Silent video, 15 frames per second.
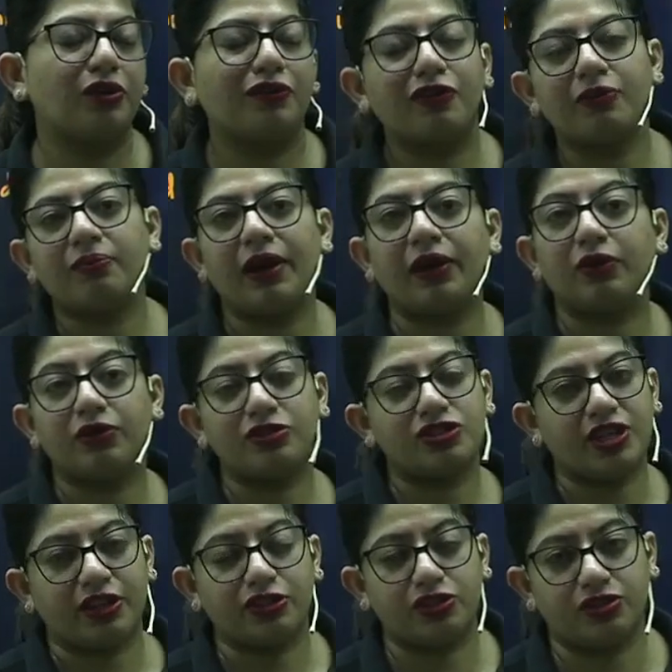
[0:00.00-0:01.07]
for
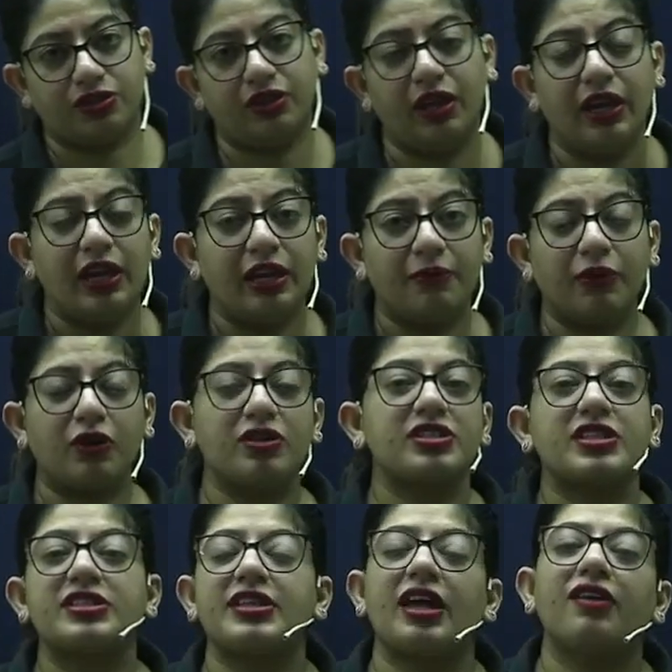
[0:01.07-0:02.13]
microinjection because the
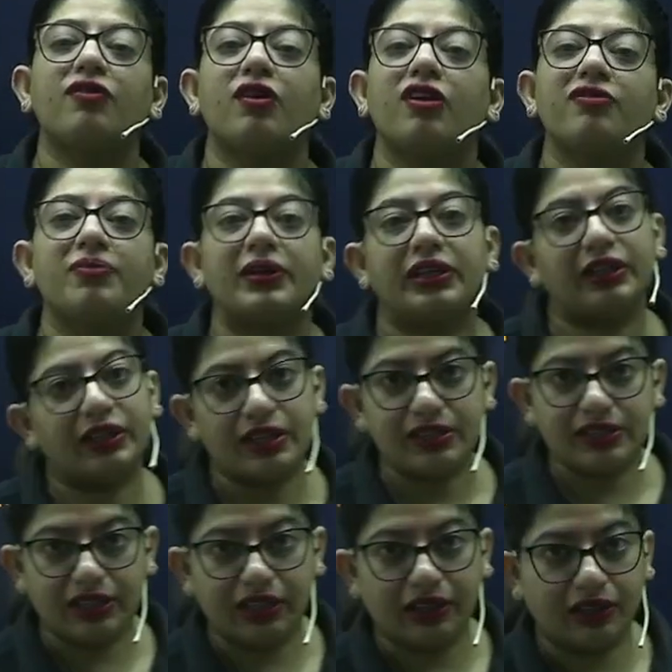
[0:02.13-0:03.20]
cell wall of bacteria is
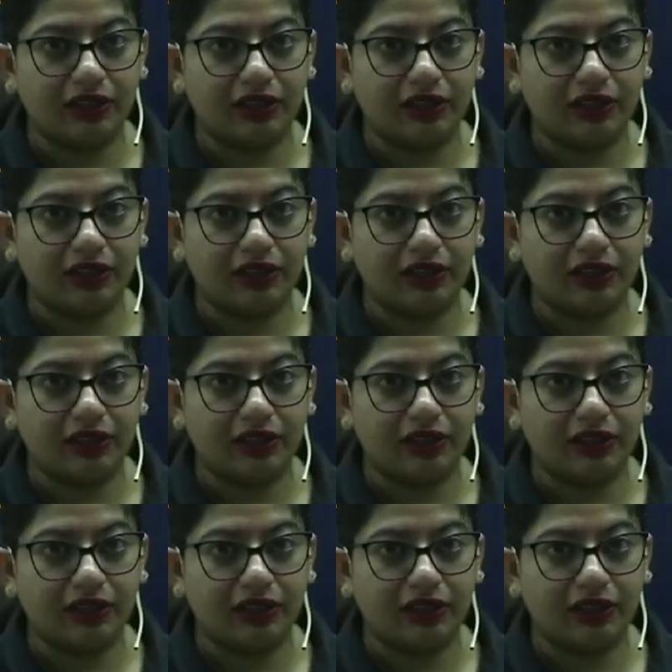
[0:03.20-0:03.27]
thick,